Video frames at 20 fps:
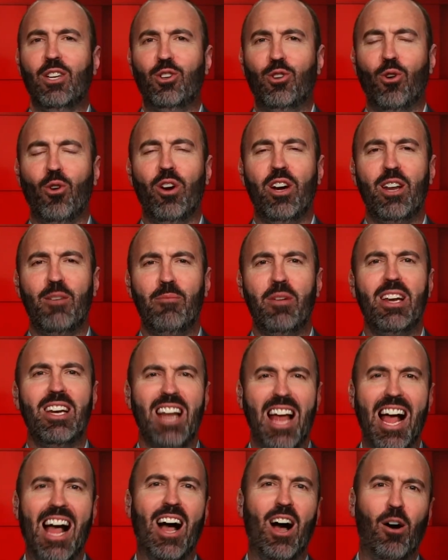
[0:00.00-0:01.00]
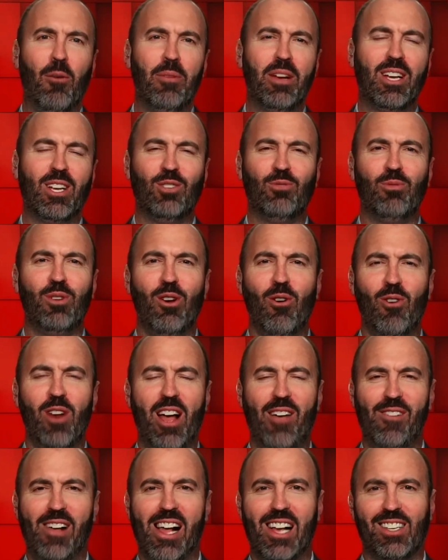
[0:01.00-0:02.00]
joining me now, because we don't
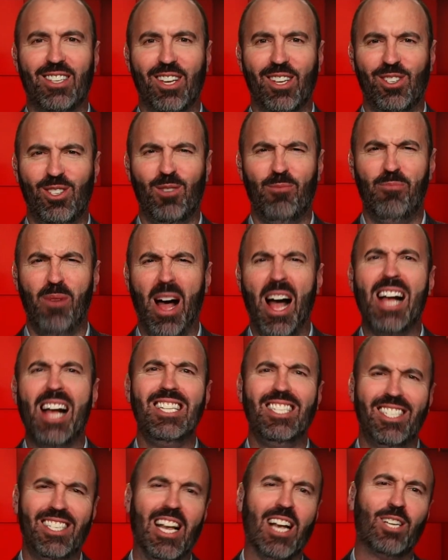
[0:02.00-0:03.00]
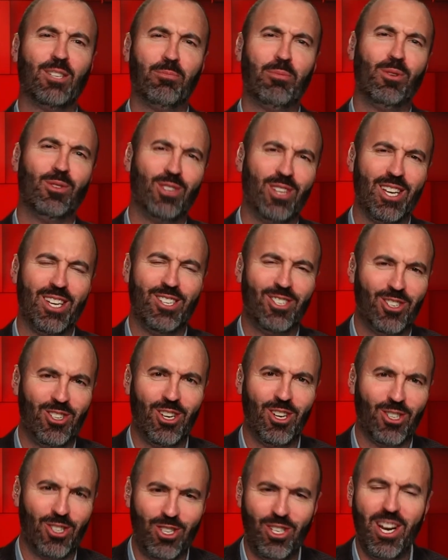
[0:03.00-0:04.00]
have access to Biden's expertise
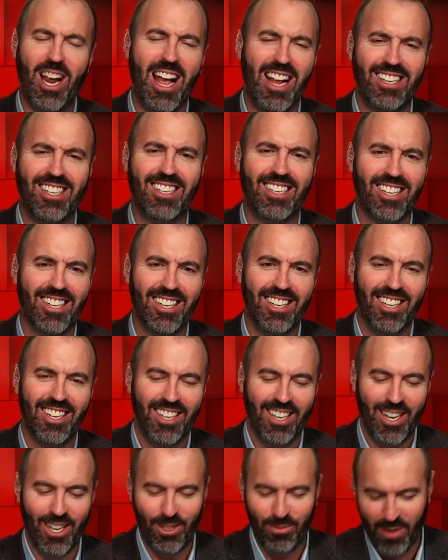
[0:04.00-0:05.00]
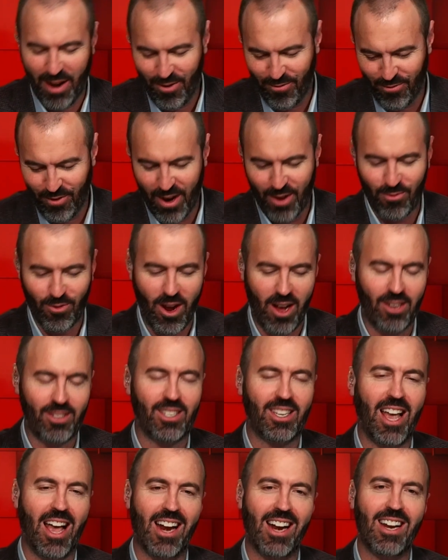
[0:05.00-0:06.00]
just yet, is my friend Ross
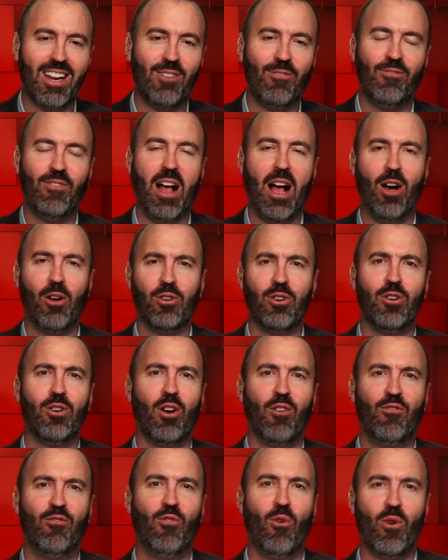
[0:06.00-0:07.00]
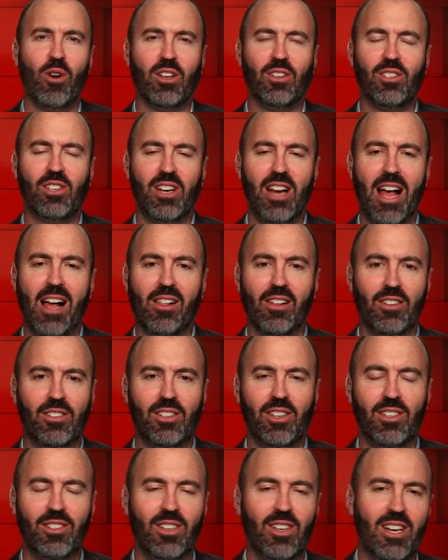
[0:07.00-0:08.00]
Kennedy, founder of Fortis
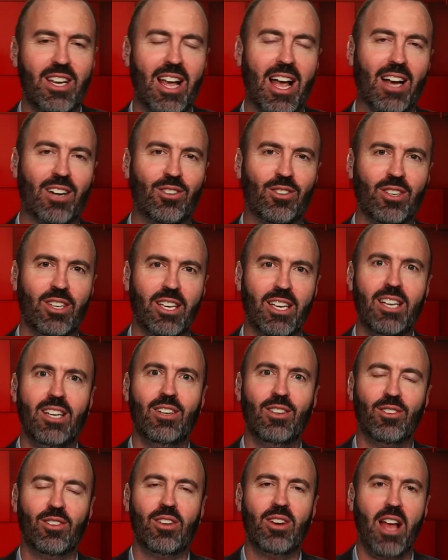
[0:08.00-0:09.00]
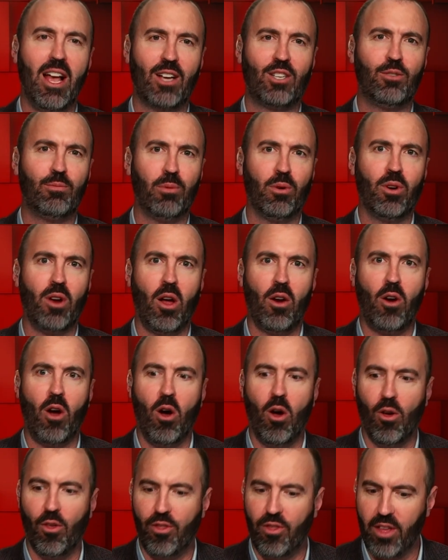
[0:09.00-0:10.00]
Analysis, and he actually is an expert on
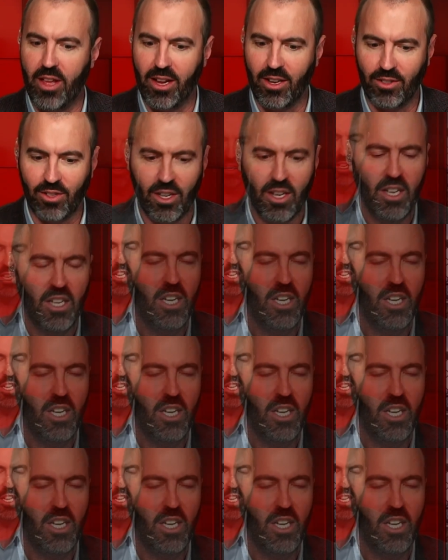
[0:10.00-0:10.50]
all things